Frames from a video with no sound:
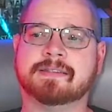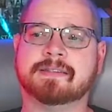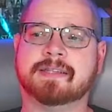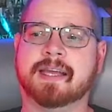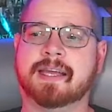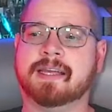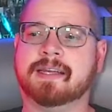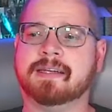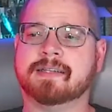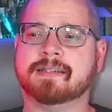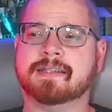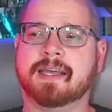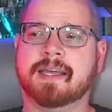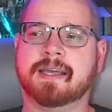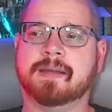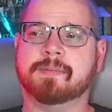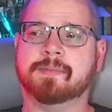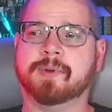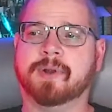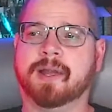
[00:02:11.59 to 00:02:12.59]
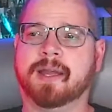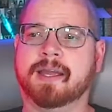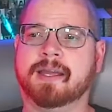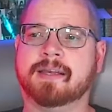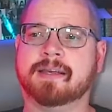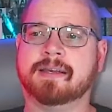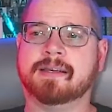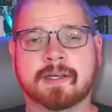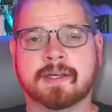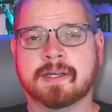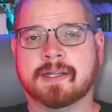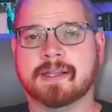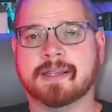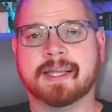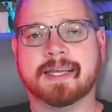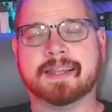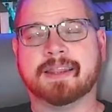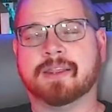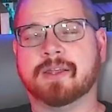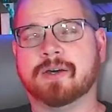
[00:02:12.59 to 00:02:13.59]
Take a break.
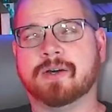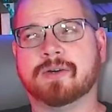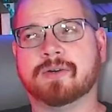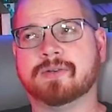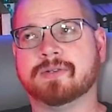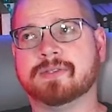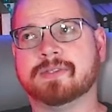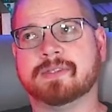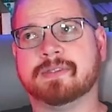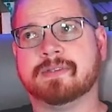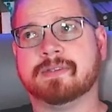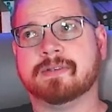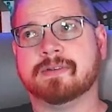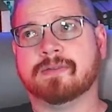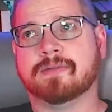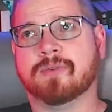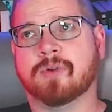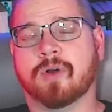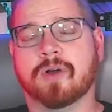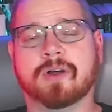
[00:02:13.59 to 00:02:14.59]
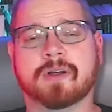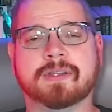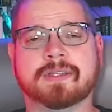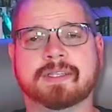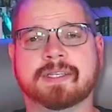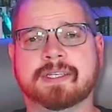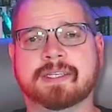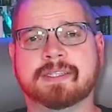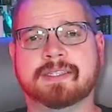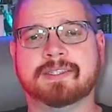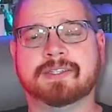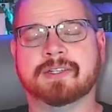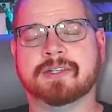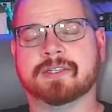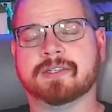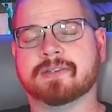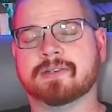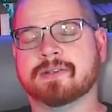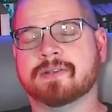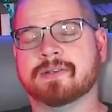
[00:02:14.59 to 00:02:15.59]
Let those royalties
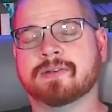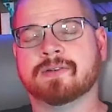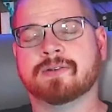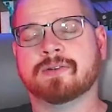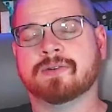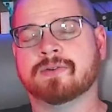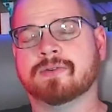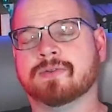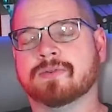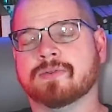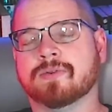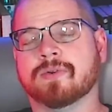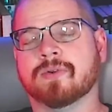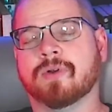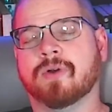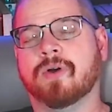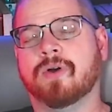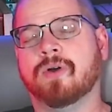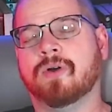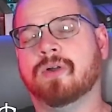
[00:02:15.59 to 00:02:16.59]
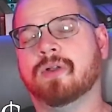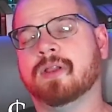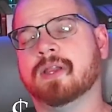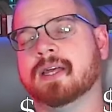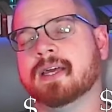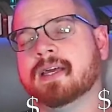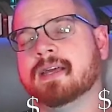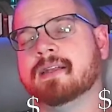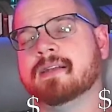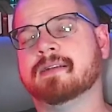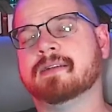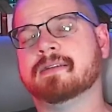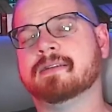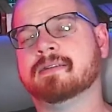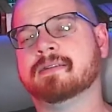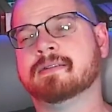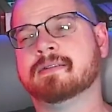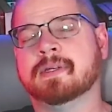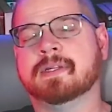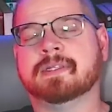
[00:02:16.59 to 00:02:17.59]
just roll in
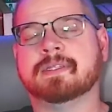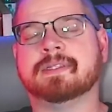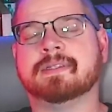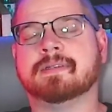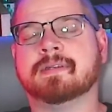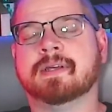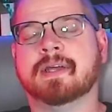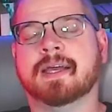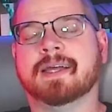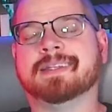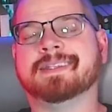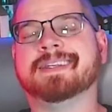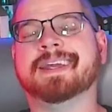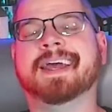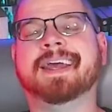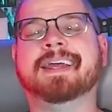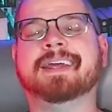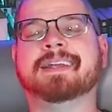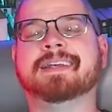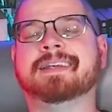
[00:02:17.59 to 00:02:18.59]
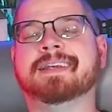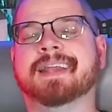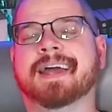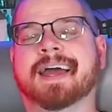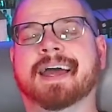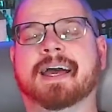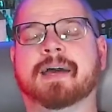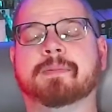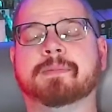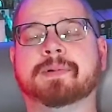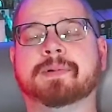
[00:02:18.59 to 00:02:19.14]
and take a nap.